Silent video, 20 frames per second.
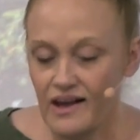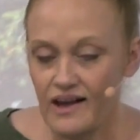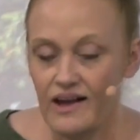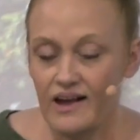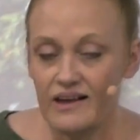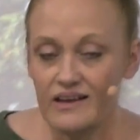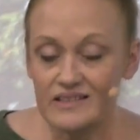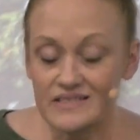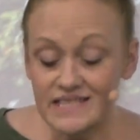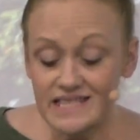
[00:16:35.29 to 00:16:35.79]

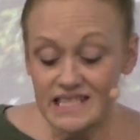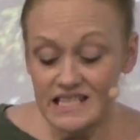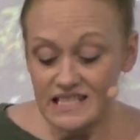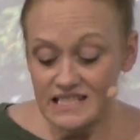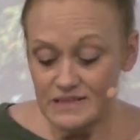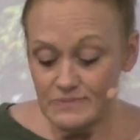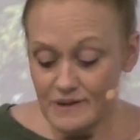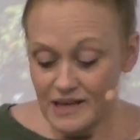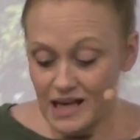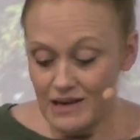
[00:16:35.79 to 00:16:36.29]
As
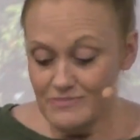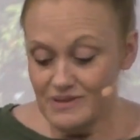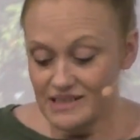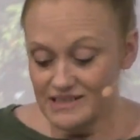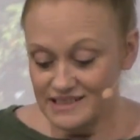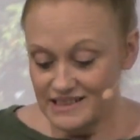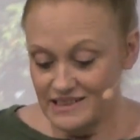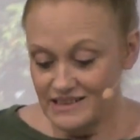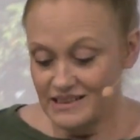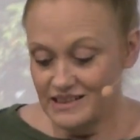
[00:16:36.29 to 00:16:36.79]
these became my
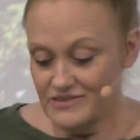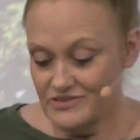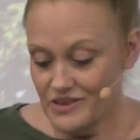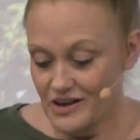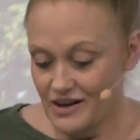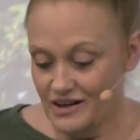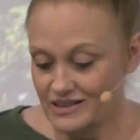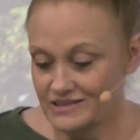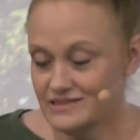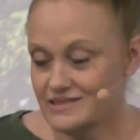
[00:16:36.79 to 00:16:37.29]
daily
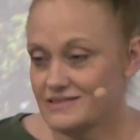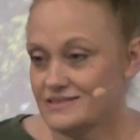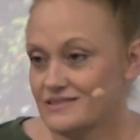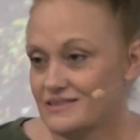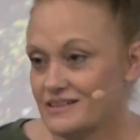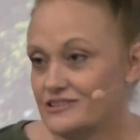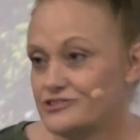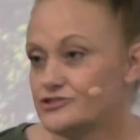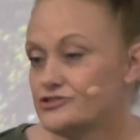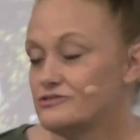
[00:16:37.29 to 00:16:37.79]
thoughts,
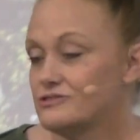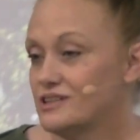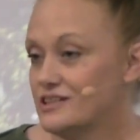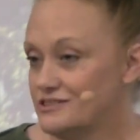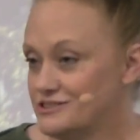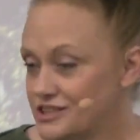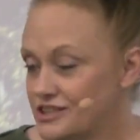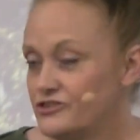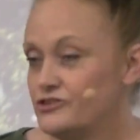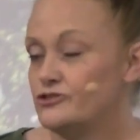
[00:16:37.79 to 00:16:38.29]
I
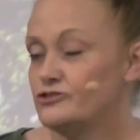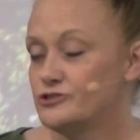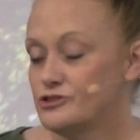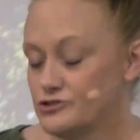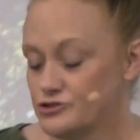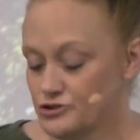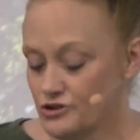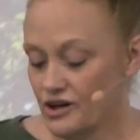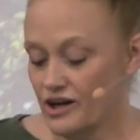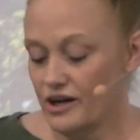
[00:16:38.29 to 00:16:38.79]
continued to
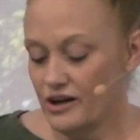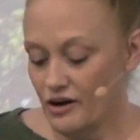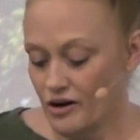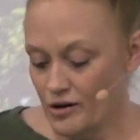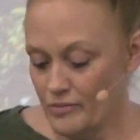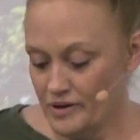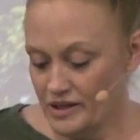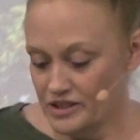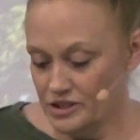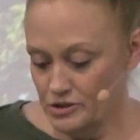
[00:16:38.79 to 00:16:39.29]
try
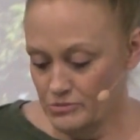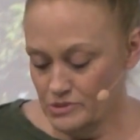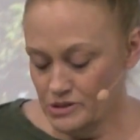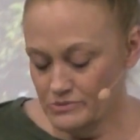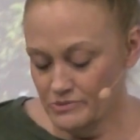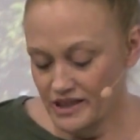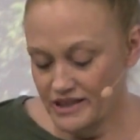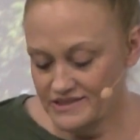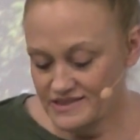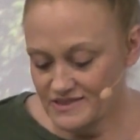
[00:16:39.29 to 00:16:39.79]
all my
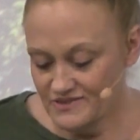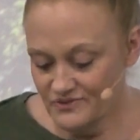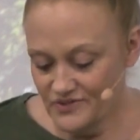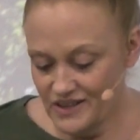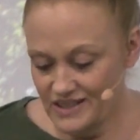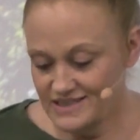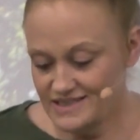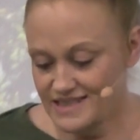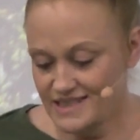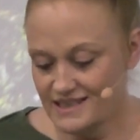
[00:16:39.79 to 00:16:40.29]
human ways to
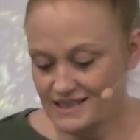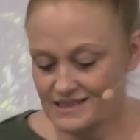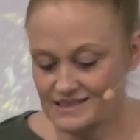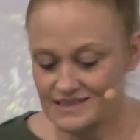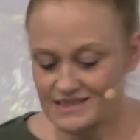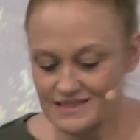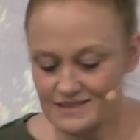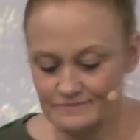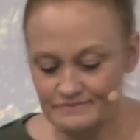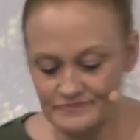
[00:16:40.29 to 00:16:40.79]
fix
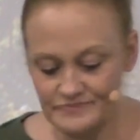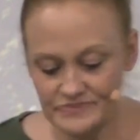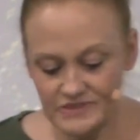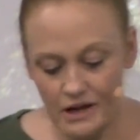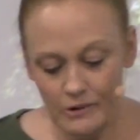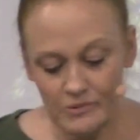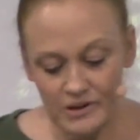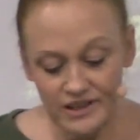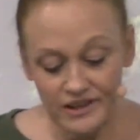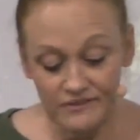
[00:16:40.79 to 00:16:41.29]
things.
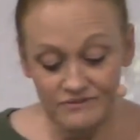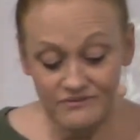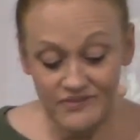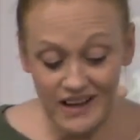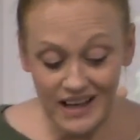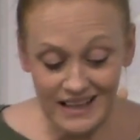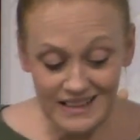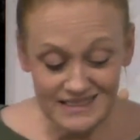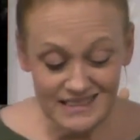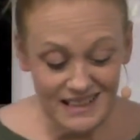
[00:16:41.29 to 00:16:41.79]
I went on
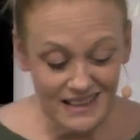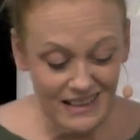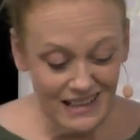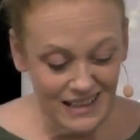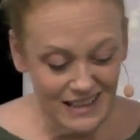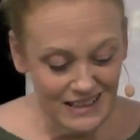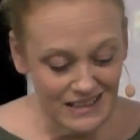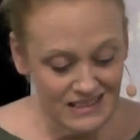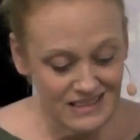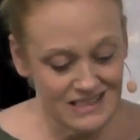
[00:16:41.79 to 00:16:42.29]
fad
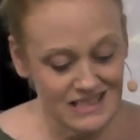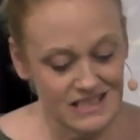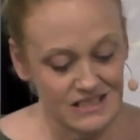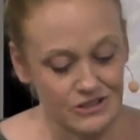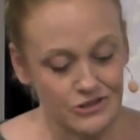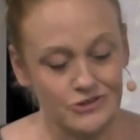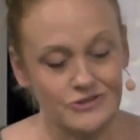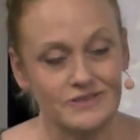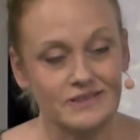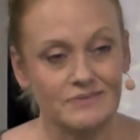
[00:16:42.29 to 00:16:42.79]
diets,
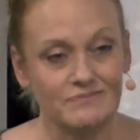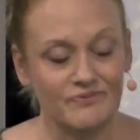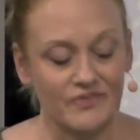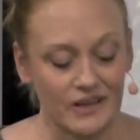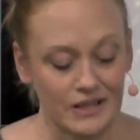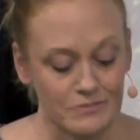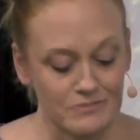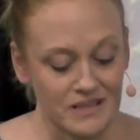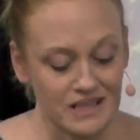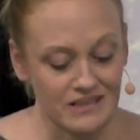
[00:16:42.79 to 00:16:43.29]
used
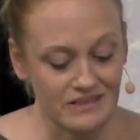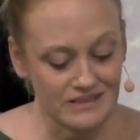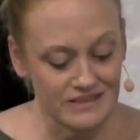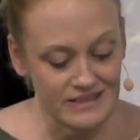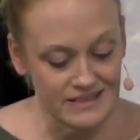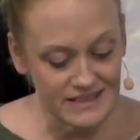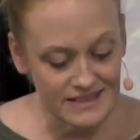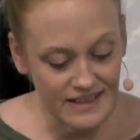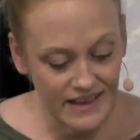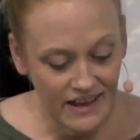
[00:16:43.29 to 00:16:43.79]

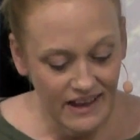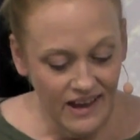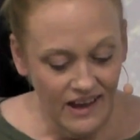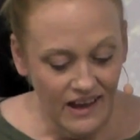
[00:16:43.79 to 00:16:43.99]
amphetamines.